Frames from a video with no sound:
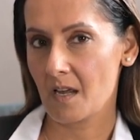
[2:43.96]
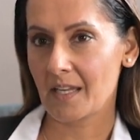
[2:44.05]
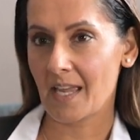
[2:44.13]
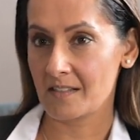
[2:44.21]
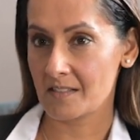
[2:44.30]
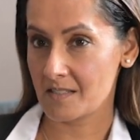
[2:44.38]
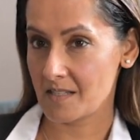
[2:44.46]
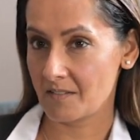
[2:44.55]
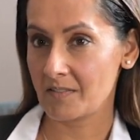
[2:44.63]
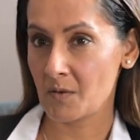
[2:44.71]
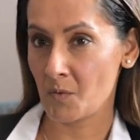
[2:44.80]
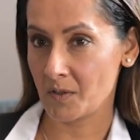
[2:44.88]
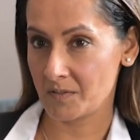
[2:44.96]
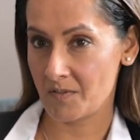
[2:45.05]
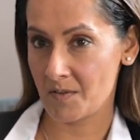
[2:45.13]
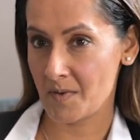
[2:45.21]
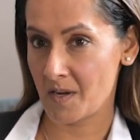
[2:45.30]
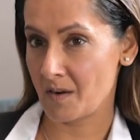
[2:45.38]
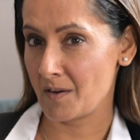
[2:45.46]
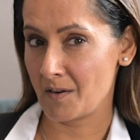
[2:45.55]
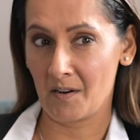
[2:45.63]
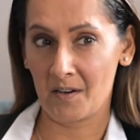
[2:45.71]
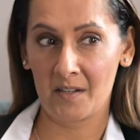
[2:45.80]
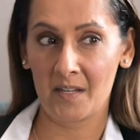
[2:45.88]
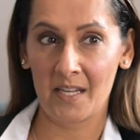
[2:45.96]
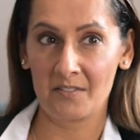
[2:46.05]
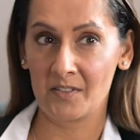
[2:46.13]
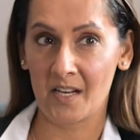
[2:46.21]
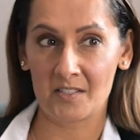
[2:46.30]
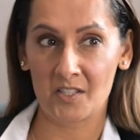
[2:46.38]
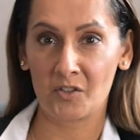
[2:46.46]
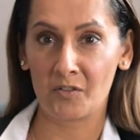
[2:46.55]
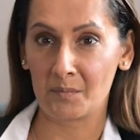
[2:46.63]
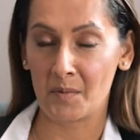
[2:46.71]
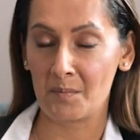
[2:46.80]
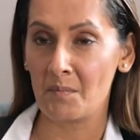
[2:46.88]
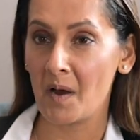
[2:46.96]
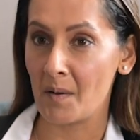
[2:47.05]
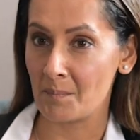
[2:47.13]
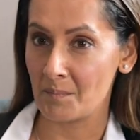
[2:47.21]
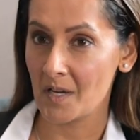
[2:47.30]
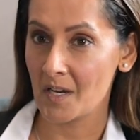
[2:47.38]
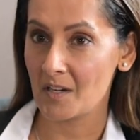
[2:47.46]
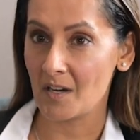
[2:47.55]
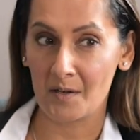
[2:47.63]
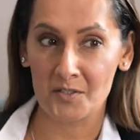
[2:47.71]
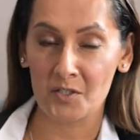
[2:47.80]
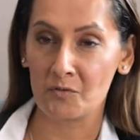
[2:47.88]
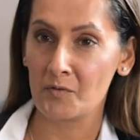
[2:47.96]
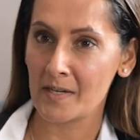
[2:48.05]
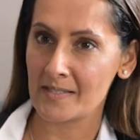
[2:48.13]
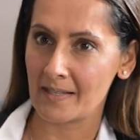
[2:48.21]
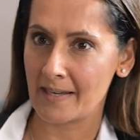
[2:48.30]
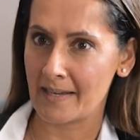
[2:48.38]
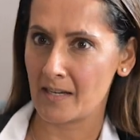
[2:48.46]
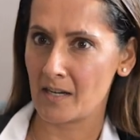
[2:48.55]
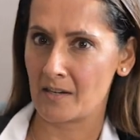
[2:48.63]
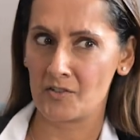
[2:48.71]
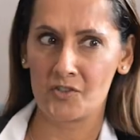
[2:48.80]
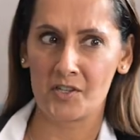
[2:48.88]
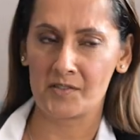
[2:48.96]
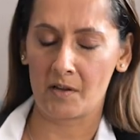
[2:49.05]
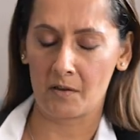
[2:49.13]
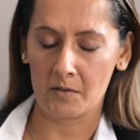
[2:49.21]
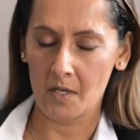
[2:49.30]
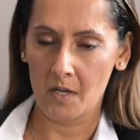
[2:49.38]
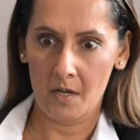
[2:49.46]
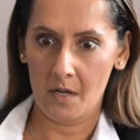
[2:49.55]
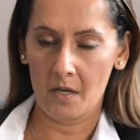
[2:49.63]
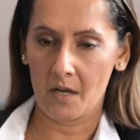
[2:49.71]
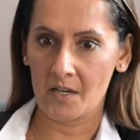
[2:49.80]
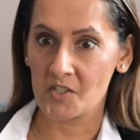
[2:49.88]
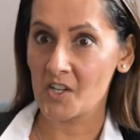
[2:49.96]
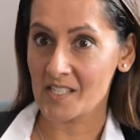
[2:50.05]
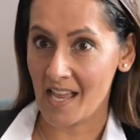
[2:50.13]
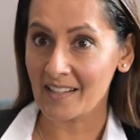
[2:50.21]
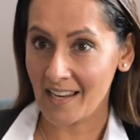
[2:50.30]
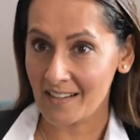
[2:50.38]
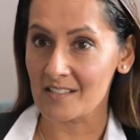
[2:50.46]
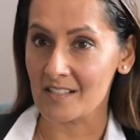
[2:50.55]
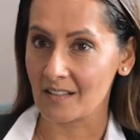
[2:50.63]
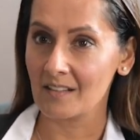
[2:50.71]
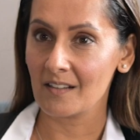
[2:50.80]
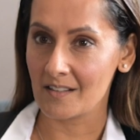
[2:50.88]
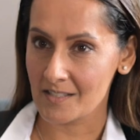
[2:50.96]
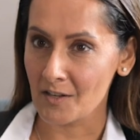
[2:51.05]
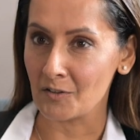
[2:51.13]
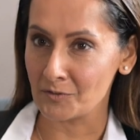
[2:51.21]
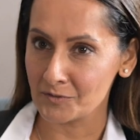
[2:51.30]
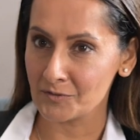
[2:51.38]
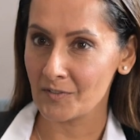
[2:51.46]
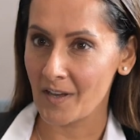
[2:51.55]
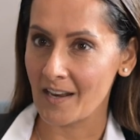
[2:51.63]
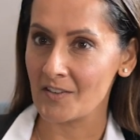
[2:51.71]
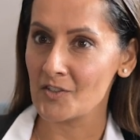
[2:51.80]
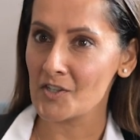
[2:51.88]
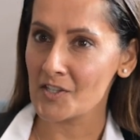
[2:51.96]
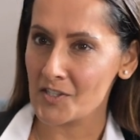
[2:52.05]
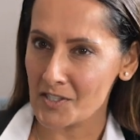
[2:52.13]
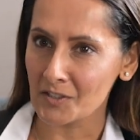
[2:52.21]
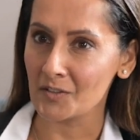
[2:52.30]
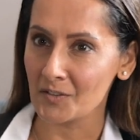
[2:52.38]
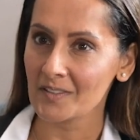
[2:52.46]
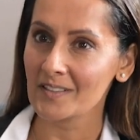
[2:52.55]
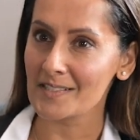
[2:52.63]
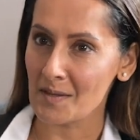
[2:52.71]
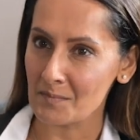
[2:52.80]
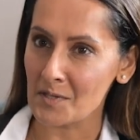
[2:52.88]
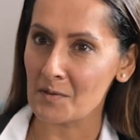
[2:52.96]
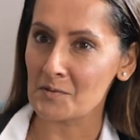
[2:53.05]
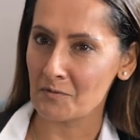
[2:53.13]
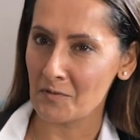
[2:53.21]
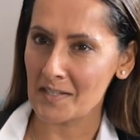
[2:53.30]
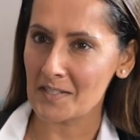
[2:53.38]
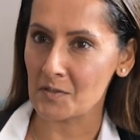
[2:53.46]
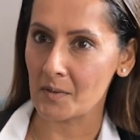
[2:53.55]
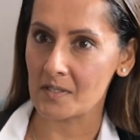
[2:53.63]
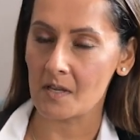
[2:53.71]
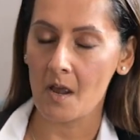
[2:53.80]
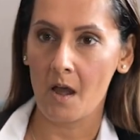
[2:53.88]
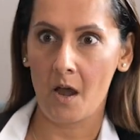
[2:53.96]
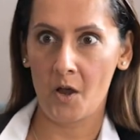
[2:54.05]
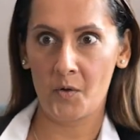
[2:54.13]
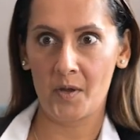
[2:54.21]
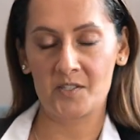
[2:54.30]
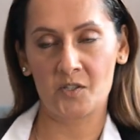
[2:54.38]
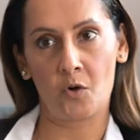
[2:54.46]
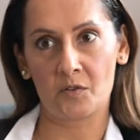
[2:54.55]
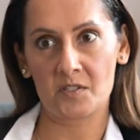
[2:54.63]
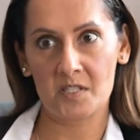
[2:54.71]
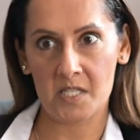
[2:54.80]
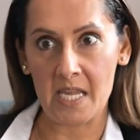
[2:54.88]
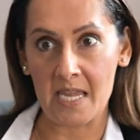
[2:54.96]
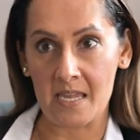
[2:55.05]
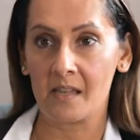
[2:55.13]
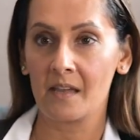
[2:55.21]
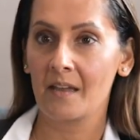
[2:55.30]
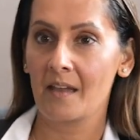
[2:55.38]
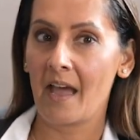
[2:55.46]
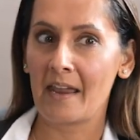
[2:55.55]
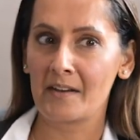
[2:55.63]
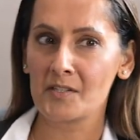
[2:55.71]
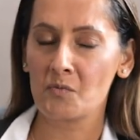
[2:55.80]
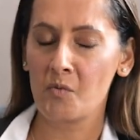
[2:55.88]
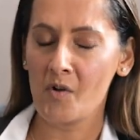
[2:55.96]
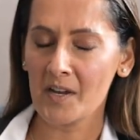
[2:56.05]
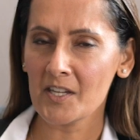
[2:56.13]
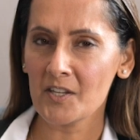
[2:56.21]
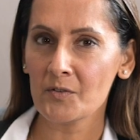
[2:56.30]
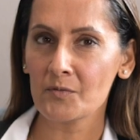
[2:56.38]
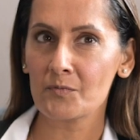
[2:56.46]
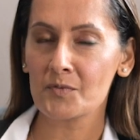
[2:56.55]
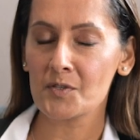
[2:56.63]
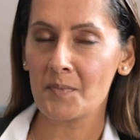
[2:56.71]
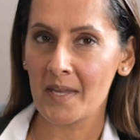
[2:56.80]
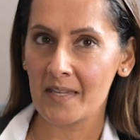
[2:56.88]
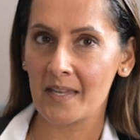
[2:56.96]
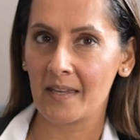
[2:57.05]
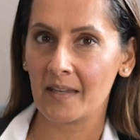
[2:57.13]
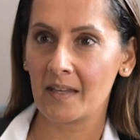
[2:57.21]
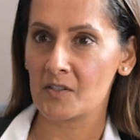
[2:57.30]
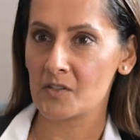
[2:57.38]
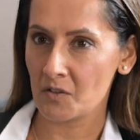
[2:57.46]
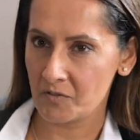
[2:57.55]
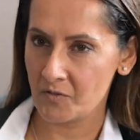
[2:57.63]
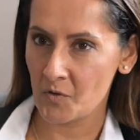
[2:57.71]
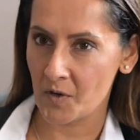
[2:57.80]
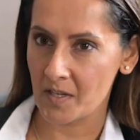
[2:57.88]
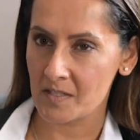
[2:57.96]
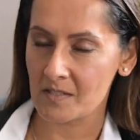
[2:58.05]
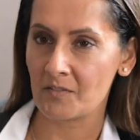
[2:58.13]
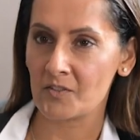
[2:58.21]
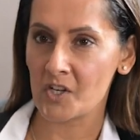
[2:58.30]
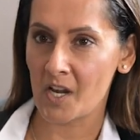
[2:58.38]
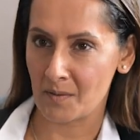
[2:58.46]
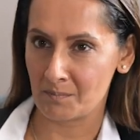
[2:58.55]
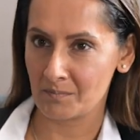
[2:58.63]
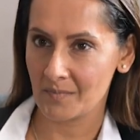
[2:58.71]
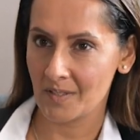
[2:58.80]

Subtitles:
Cancer's definitely one of them, and I even had to correct my mum until recently, and she said, and she's had cancer herself, and she still sometimes refers to it as, oh, he's got C. And I said, why are you speaking in a soft voice of shame?